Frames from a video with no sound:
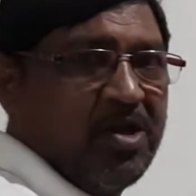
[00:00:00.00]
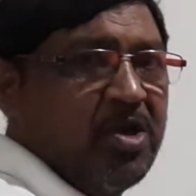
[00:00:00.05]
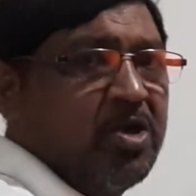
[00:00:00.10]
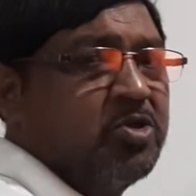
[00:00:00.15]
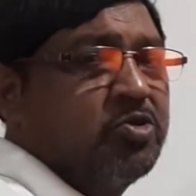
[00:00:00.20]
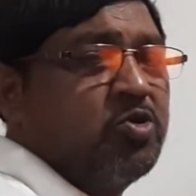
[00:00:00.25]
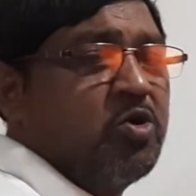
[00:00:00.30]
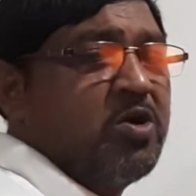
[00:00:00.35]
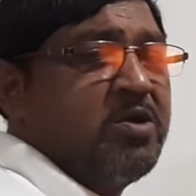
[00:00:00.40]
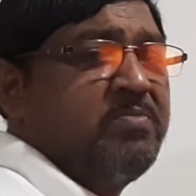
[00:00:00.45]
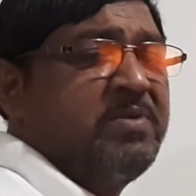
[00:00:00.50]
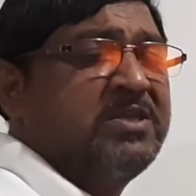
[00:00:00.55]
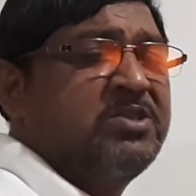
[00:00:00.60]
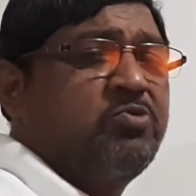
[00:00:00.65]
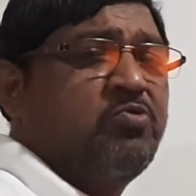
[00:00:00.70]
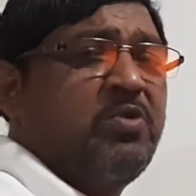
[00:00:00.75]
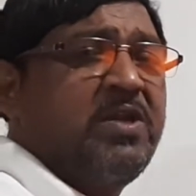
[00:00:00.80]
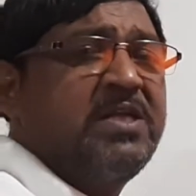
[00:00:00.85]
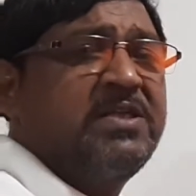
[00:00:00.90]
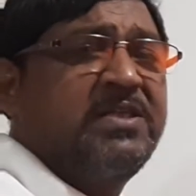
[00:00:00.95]
So
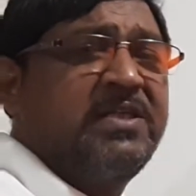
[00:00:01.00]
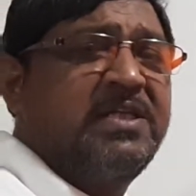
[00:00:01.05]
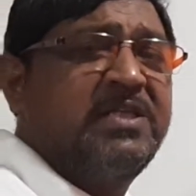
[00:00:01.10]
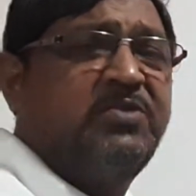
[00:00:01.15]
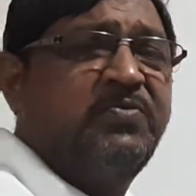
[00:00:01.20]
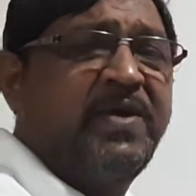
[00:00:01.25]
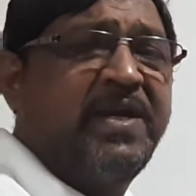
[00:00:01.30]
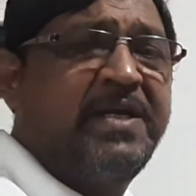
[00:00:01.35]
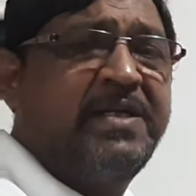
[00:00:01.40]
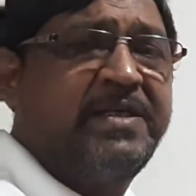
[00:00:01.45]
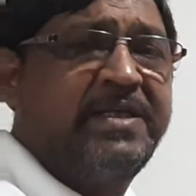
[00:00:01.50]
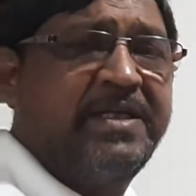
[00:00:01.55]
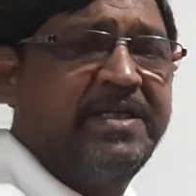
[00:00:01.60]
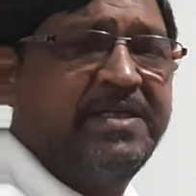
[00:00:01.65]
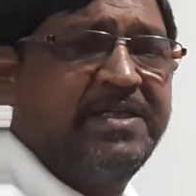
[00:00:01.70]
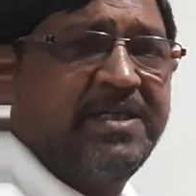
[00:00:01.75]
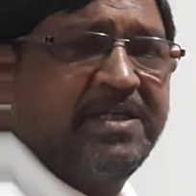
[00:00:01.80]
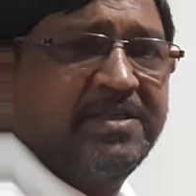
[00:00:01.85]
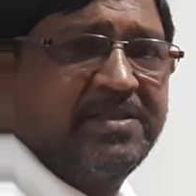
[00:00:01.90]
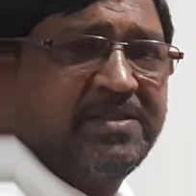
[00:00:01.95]
emasculation is very
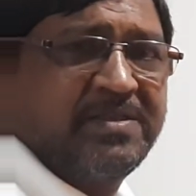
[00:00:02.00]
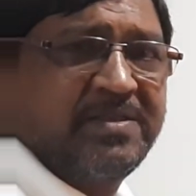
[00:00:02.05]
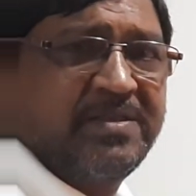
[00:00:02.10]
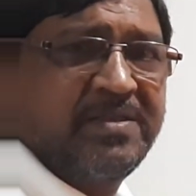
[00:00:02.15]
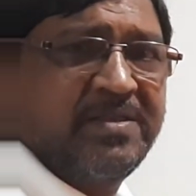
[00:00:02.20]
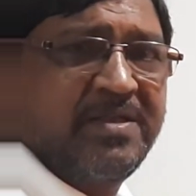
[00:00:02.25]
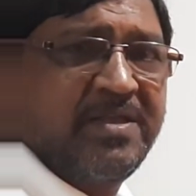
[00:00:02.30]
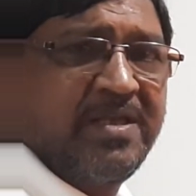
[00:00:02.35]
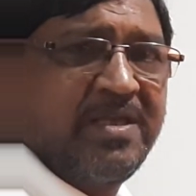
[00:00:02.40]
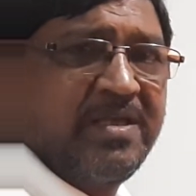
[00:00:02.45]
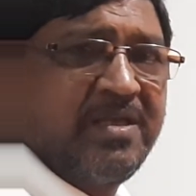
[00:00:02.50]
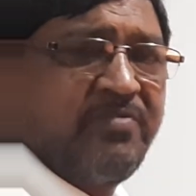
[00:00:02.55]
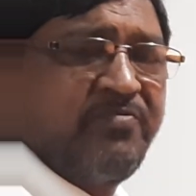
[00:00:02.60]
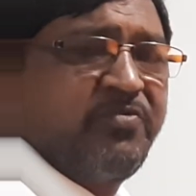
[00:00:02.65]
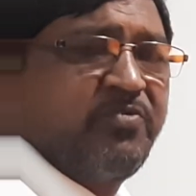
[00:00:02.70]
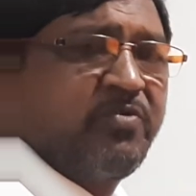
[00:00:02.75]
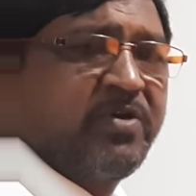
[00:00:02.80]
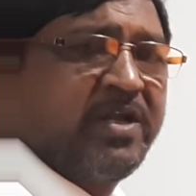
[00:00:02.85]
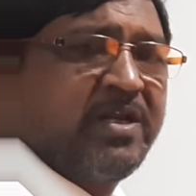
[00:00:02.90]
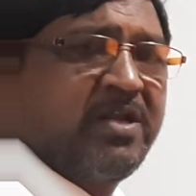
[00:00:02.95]
tedious. If
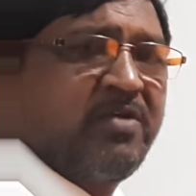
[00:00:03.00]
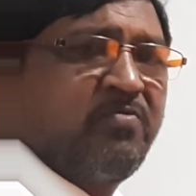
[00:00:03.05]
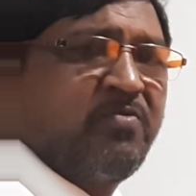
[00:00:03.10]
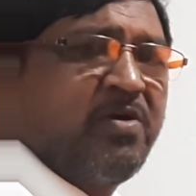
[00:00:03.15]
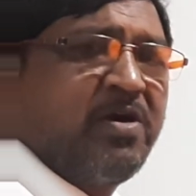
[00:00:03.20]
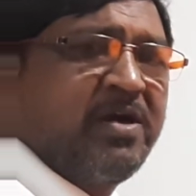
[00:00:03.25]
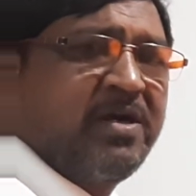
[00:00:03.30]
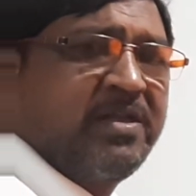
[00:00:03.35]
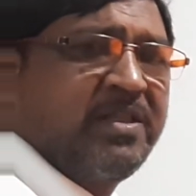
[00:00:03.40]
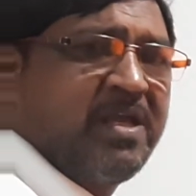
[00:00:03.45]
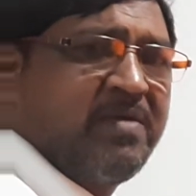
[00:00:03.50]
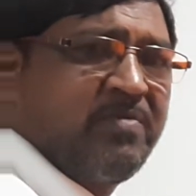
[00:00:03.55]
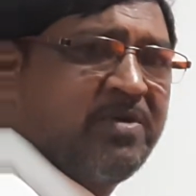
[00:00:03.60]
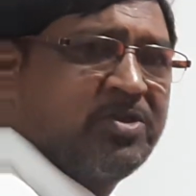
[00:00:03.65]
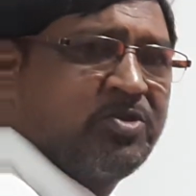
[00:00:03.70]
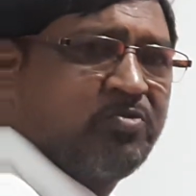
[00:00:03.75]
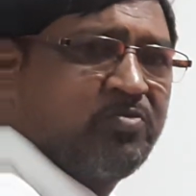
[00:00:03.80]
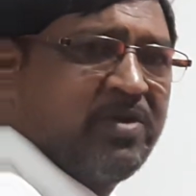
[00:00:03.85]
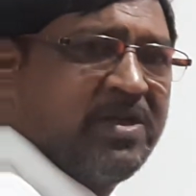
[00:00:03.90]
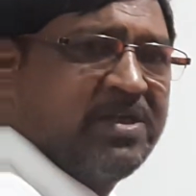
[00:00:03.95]
you can avoid the
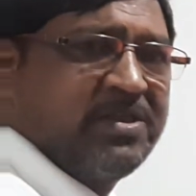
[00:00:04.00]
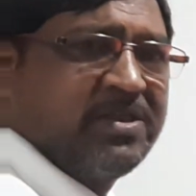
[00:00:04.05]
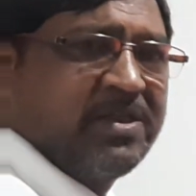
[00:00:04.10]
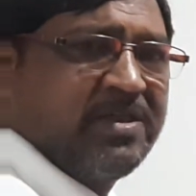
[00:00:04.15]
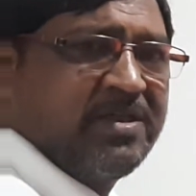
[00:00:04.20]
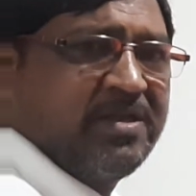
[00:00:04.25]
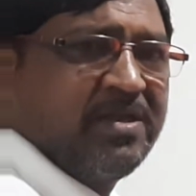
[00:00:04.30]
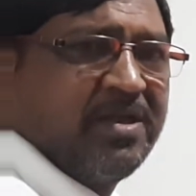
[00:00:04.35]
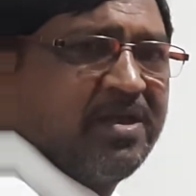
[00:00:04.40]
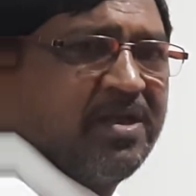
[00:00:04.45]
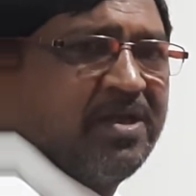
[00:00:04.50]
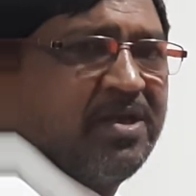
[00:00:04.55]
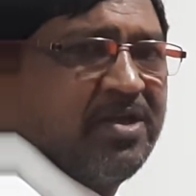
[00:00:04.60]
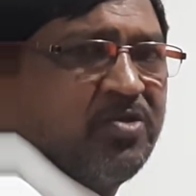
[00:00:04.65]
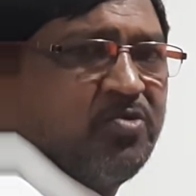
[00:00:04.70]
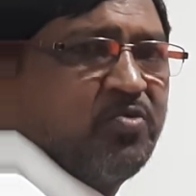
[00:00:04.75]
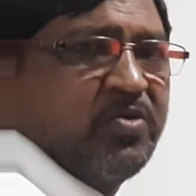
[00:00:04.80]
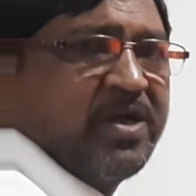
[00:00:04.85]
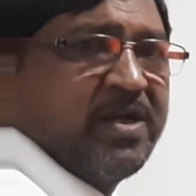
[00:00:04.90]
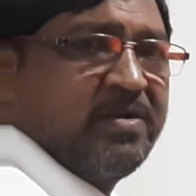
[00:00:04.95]
emasculation,
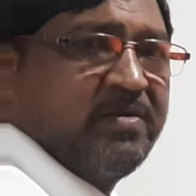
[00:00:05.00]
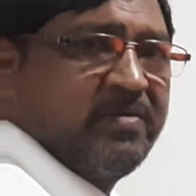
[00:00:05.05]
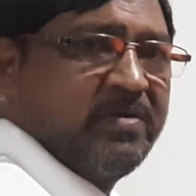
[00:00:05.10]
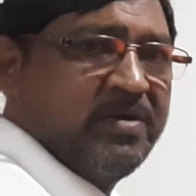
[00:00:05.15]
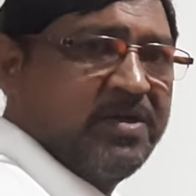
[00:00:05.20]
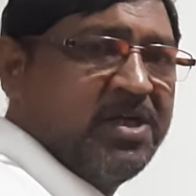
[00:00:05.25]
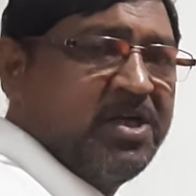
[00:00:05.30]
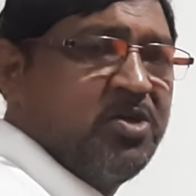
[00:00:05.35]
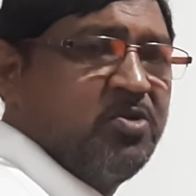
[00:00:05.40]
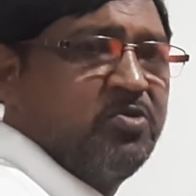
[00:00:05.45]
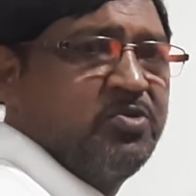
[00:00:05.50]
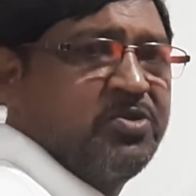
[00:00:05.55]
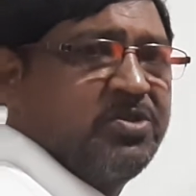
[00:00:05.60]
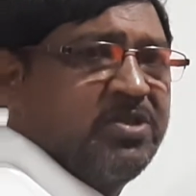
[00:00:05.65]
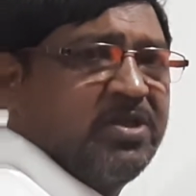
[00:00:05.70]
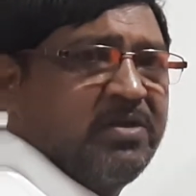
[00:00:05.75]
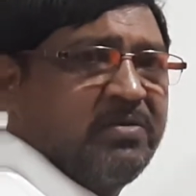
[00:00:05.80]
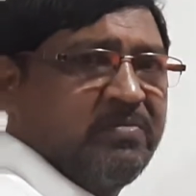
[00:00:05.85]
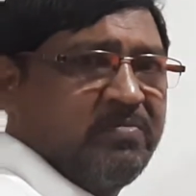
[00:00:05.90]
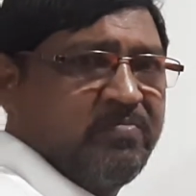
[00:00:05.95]
you can reduce
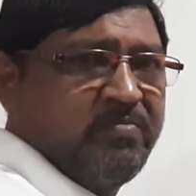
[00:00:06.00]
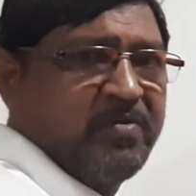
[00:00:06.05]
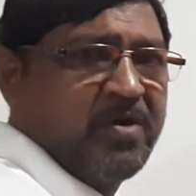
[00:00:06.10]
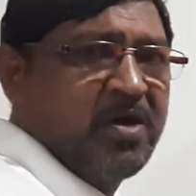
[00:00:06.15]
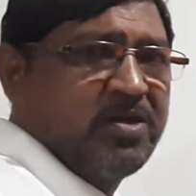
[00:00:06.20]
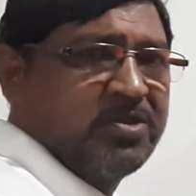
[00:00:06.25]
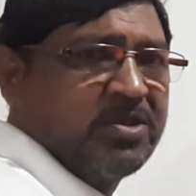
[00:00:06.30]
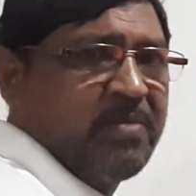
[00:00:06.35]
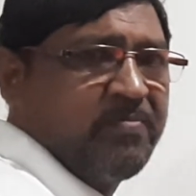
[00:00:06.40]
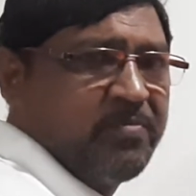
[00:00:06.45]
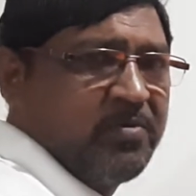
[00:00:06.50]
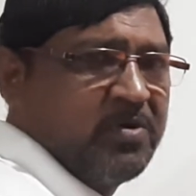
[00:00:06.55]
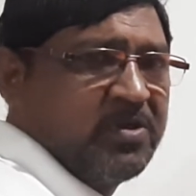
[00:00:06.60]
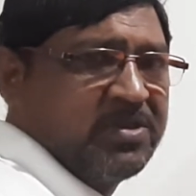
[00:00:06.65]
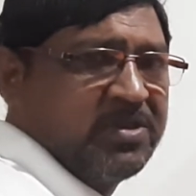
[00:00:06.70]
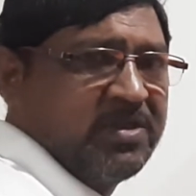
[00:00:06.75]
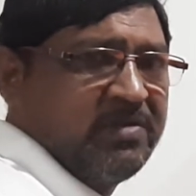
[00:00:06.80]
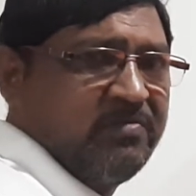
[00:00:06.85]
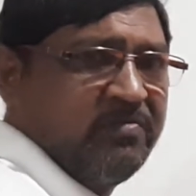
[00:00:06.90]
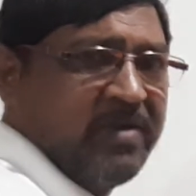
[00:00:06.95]
the cost of
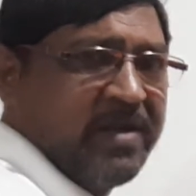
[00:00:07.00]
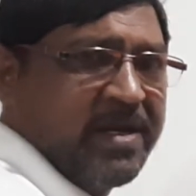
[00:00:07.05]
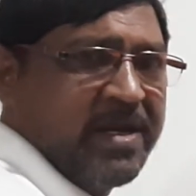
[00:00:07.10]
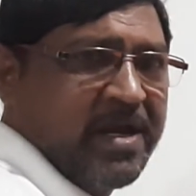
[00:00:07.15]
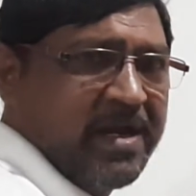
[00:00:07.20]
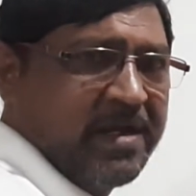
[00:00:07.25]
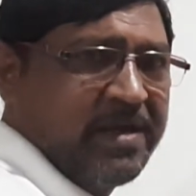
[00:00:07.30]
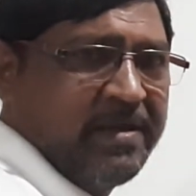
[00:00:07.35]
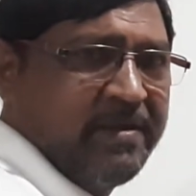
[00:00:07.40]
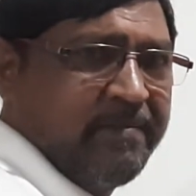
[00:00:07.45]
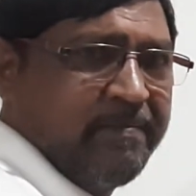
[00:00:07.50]
production very high.